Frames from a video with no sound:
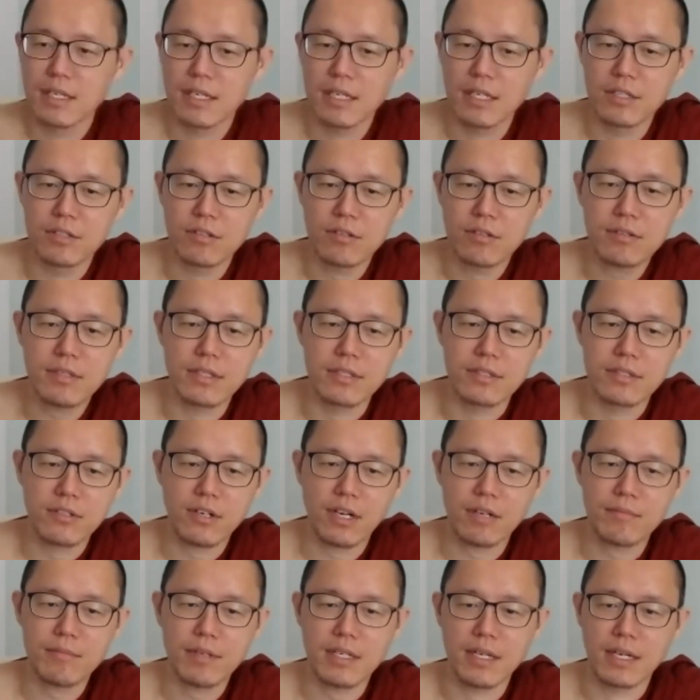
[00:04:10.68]
he don't
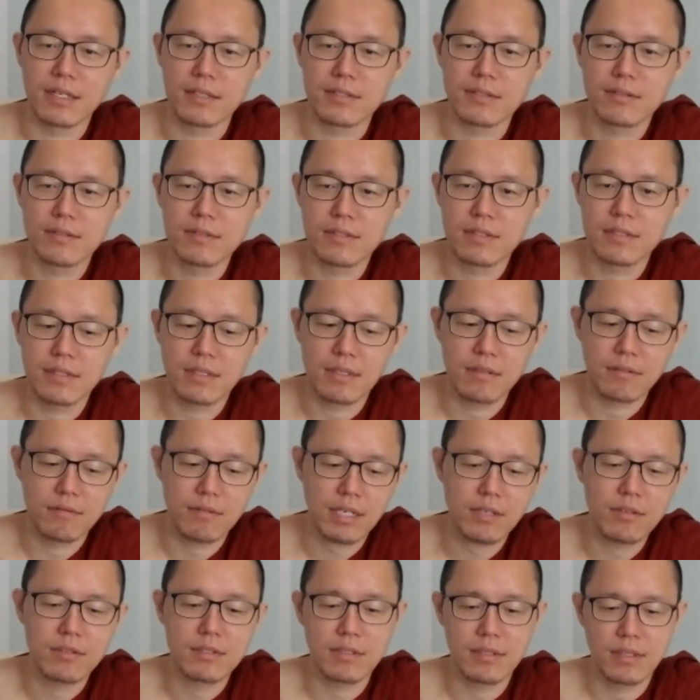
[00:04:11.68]
describe it as,
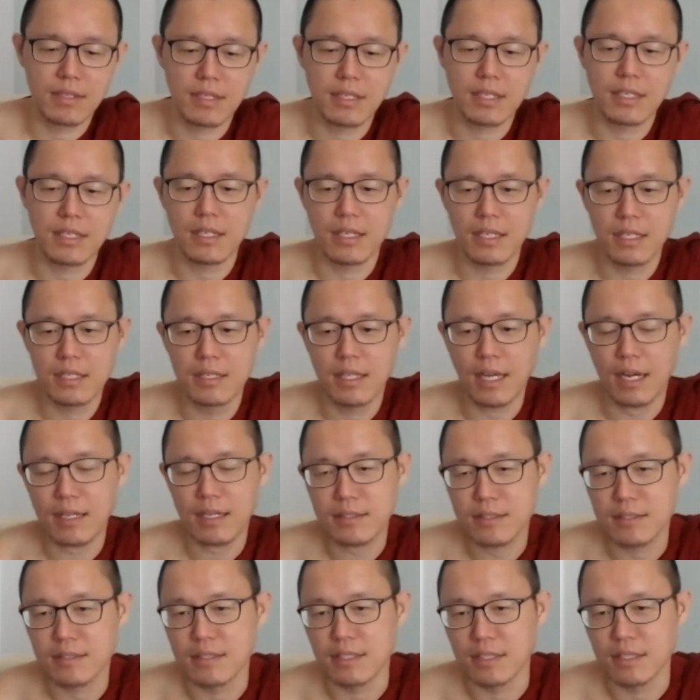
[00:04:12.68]
well, he
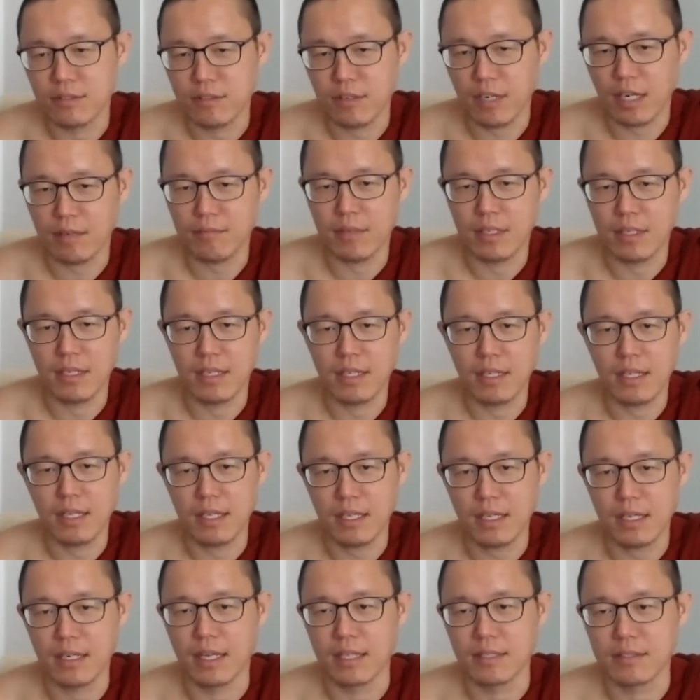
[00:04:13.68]
does describe
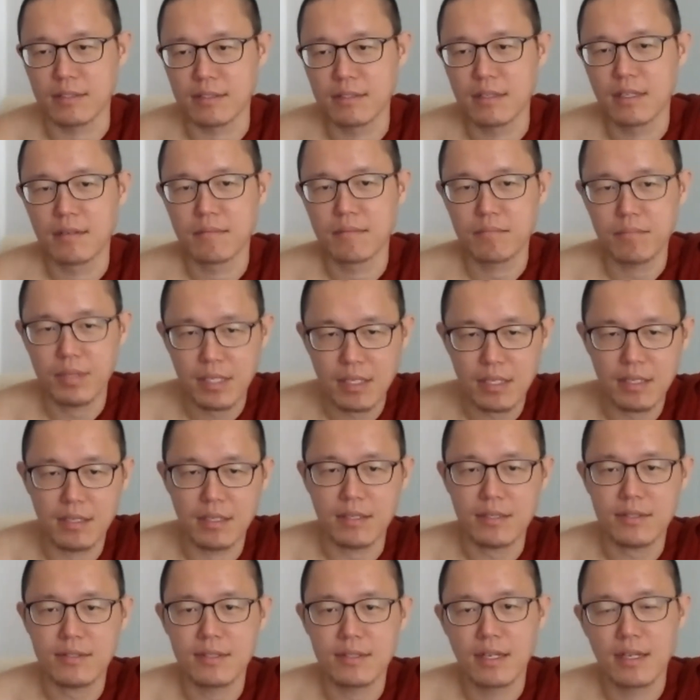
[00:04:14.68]
it as
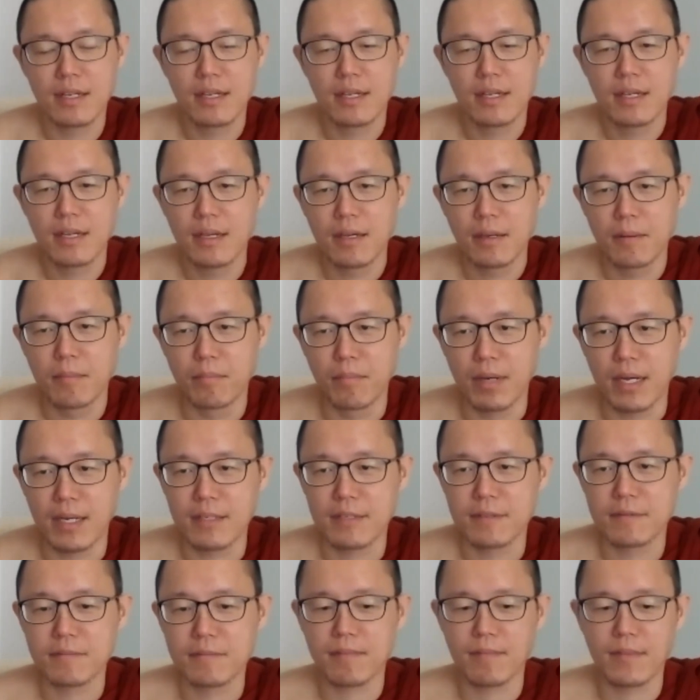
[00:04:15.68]
peace,
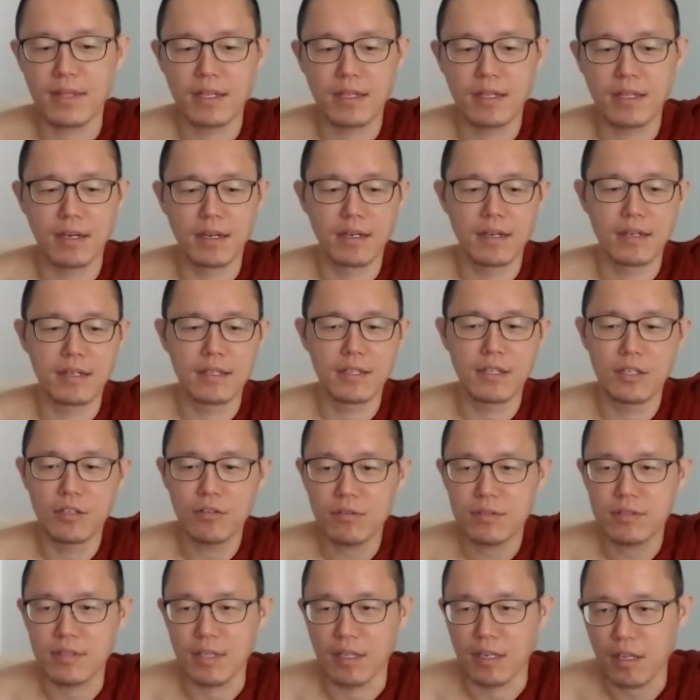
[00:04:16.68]
but he
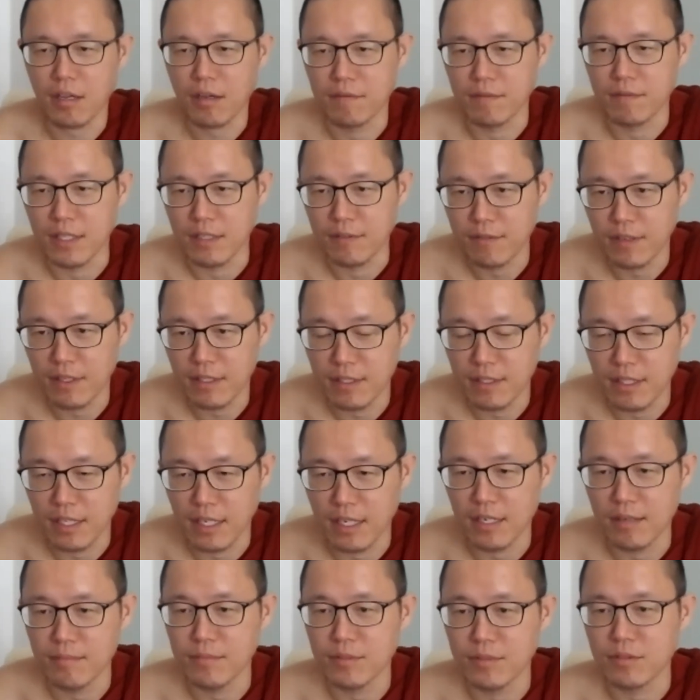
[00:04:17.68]
used a lot of different
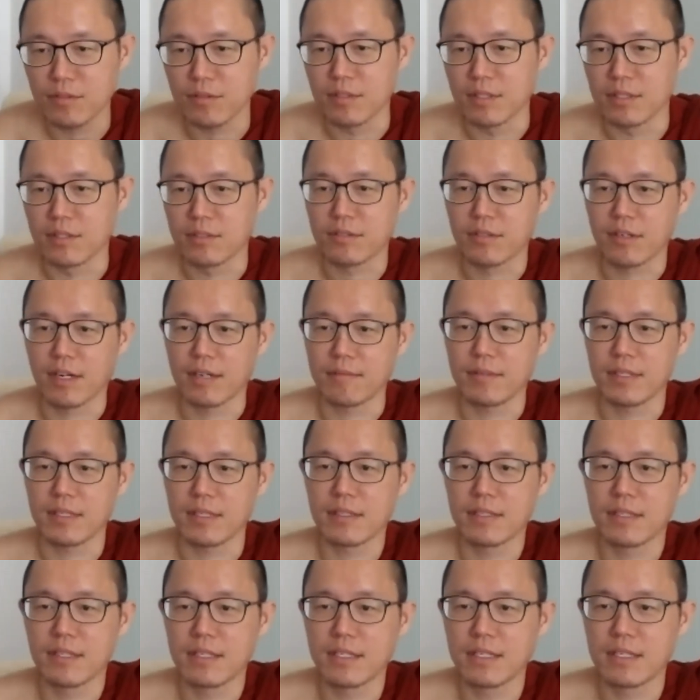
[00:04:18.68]
terms to describe
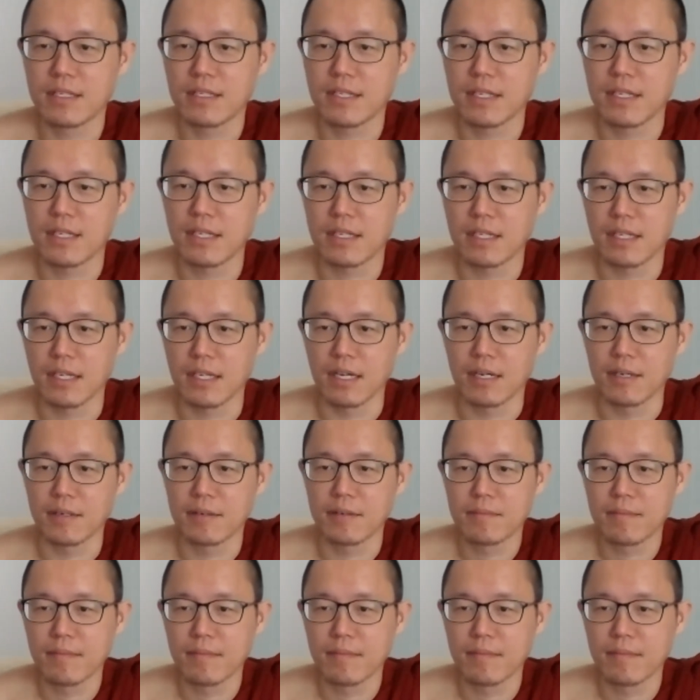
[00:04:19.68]
it. Yeah.